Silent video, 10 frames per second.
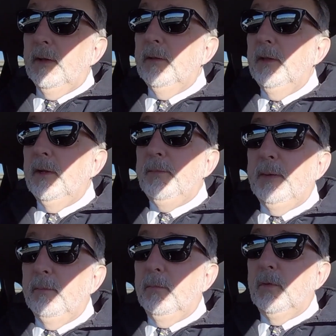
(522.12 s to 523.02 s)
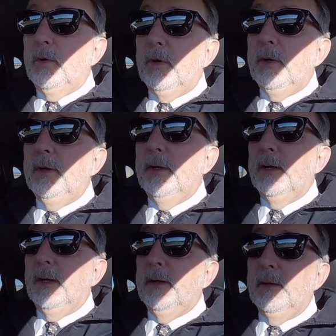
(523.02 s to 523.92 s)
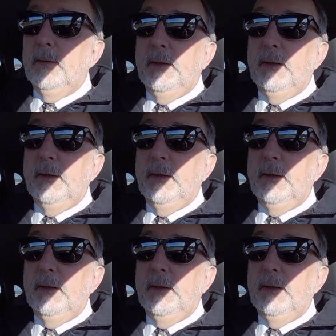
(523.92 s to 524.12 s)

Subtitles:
a little bit more. I